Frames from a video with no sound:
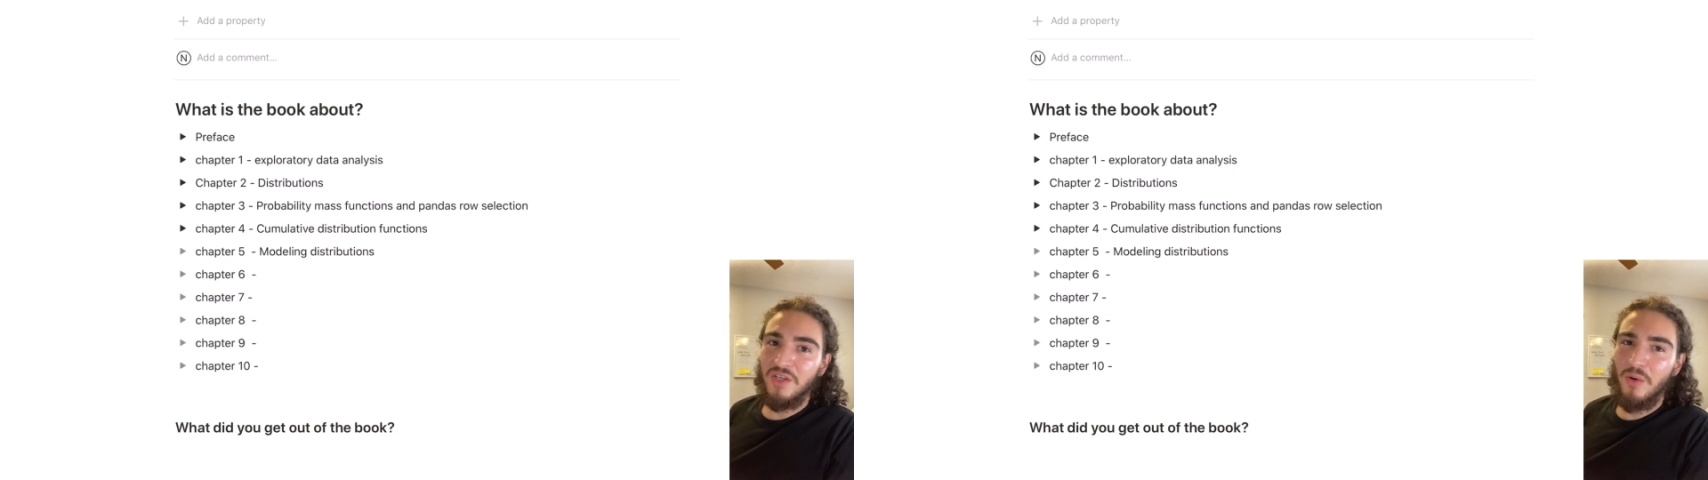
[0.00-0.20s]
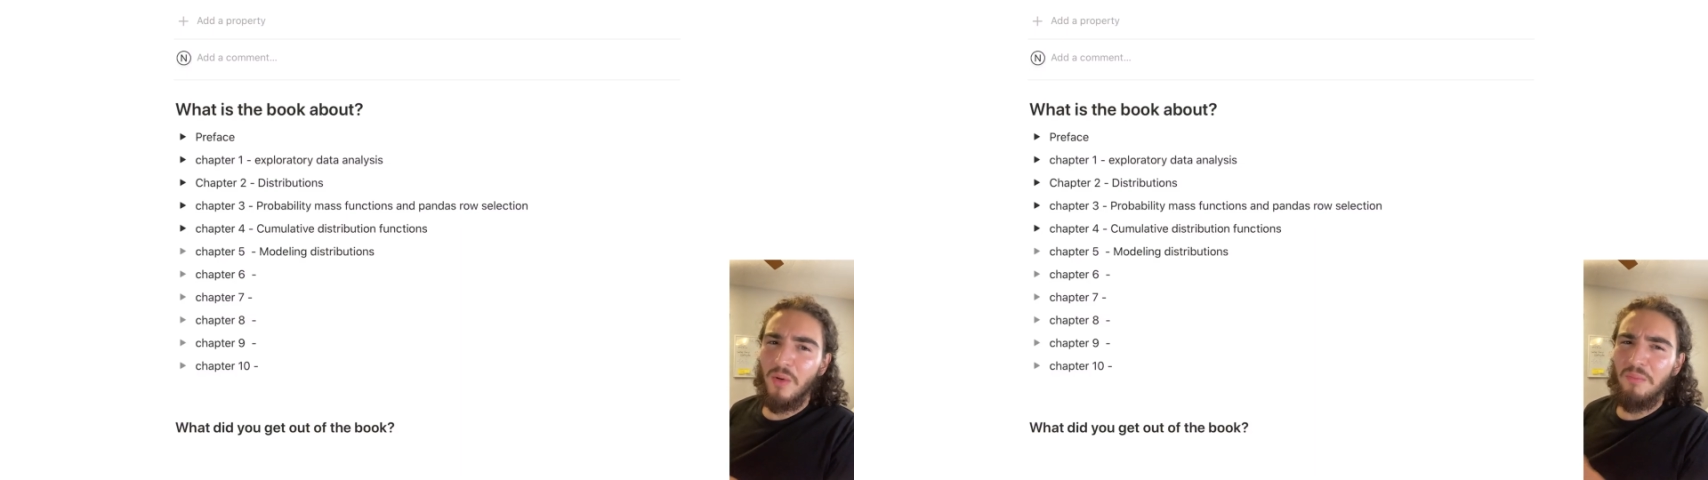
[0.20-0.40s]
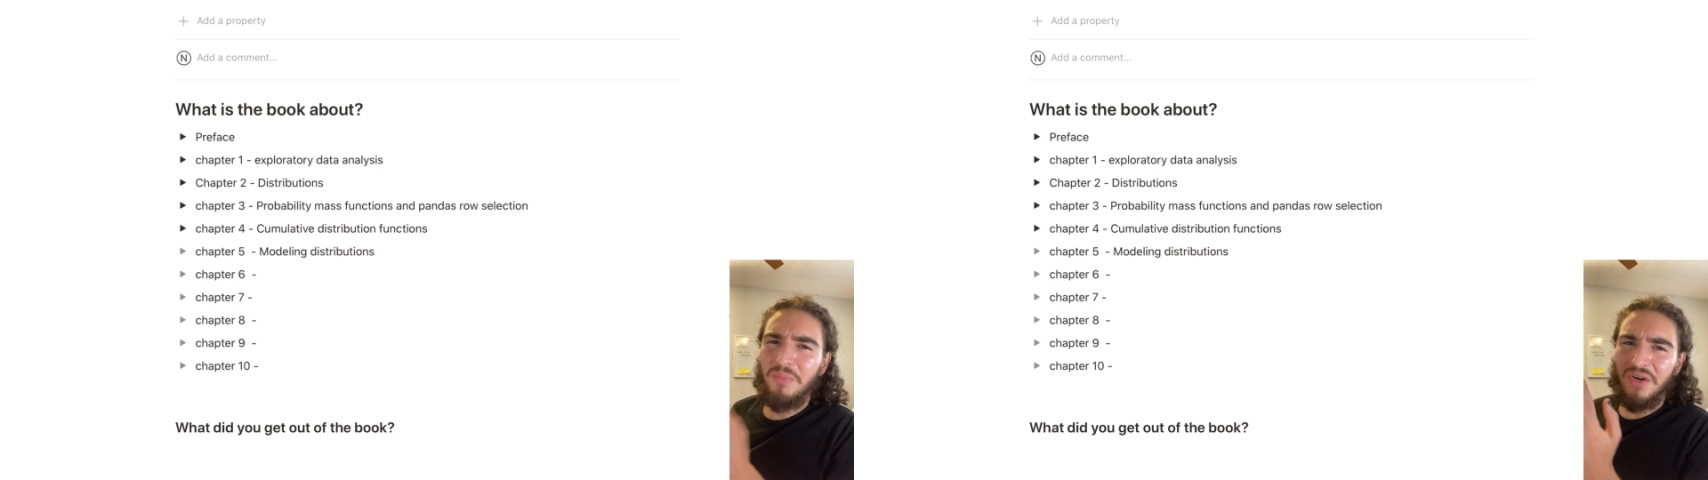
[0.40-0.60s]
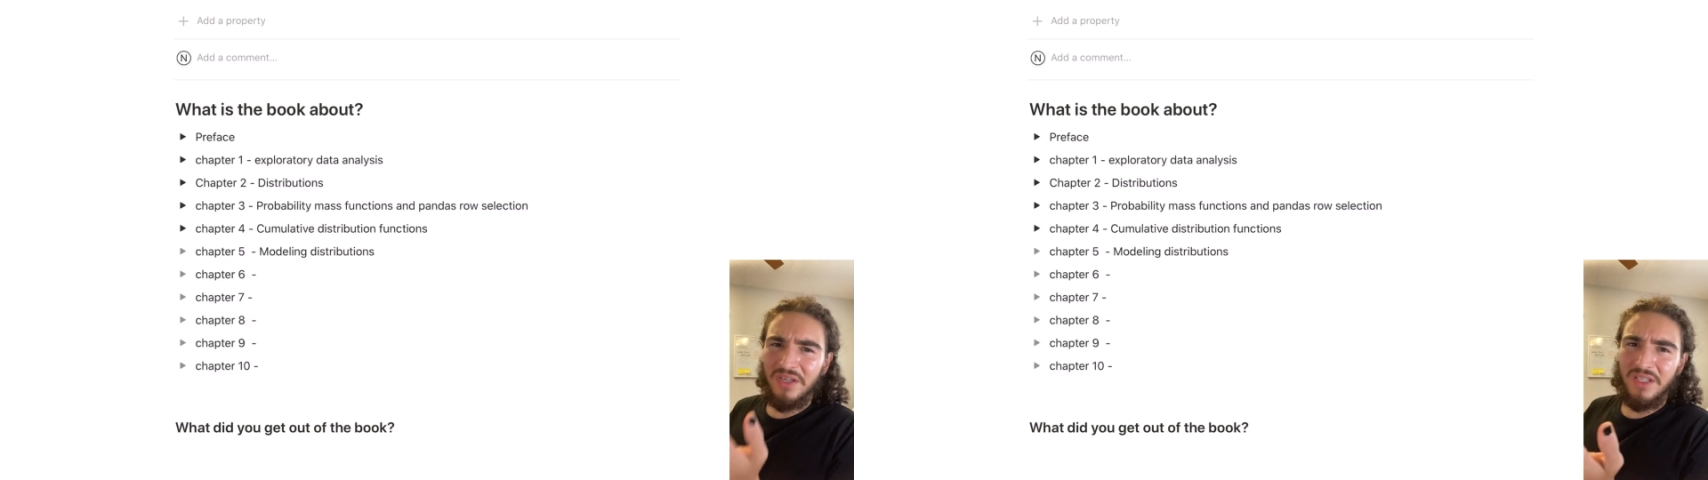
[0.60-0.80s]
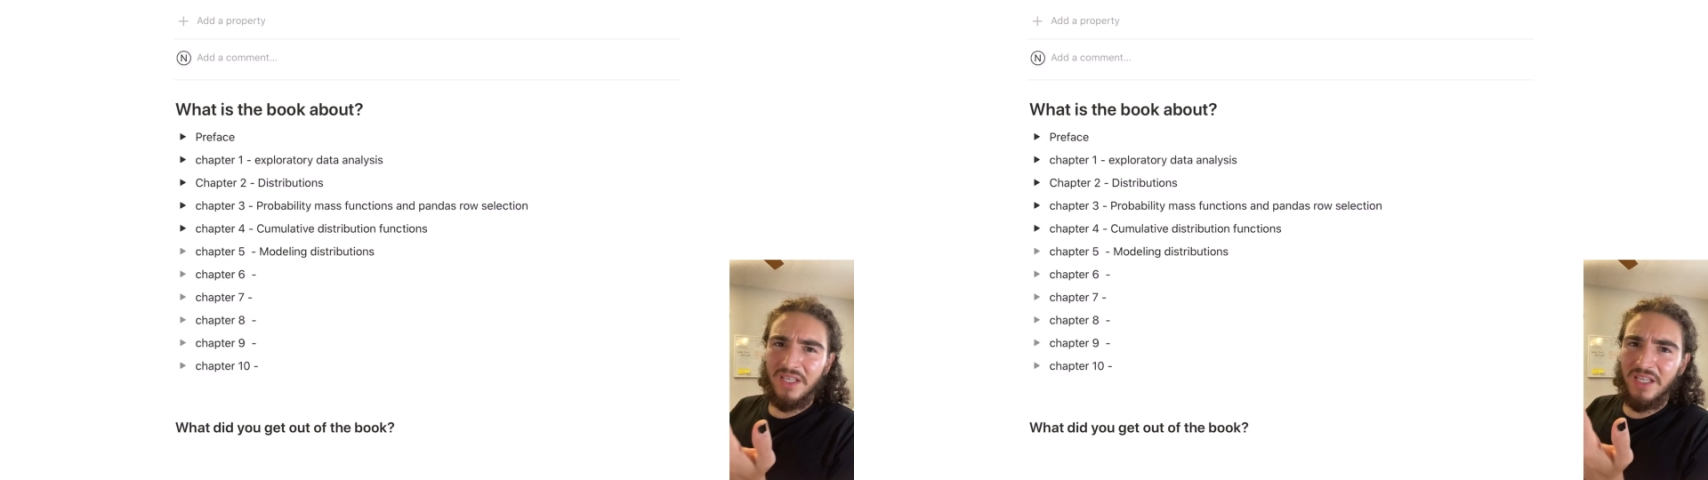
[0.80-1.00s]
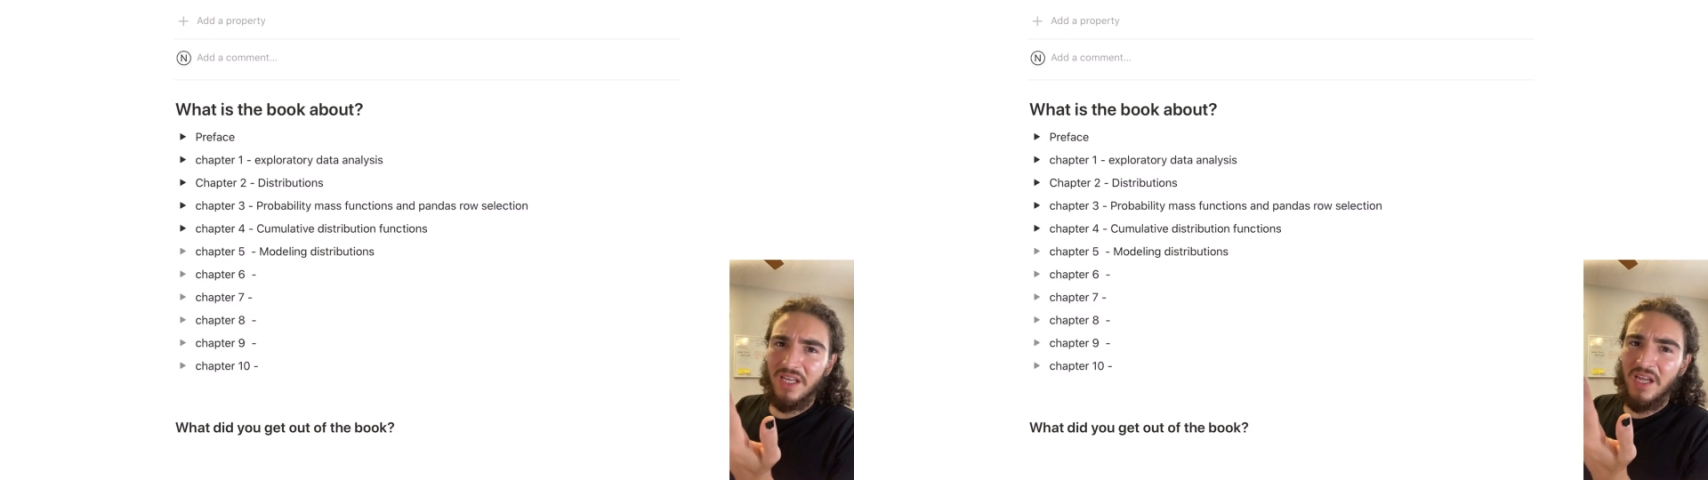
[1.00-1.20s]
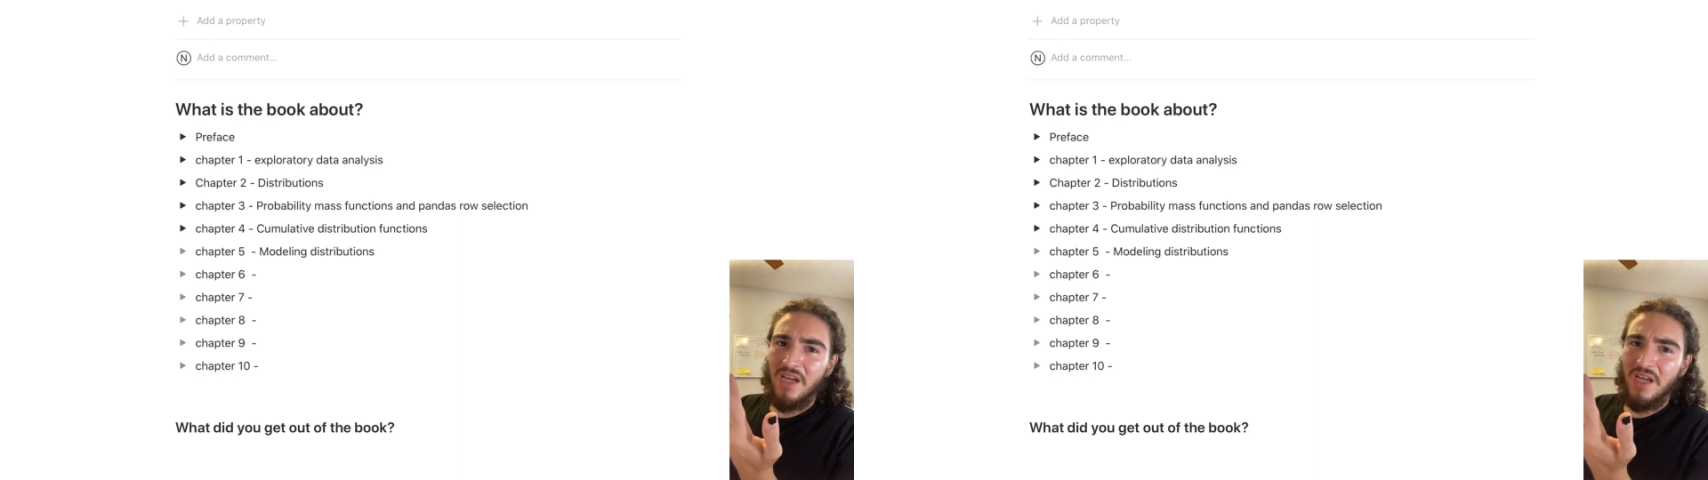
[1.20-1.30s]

a booklet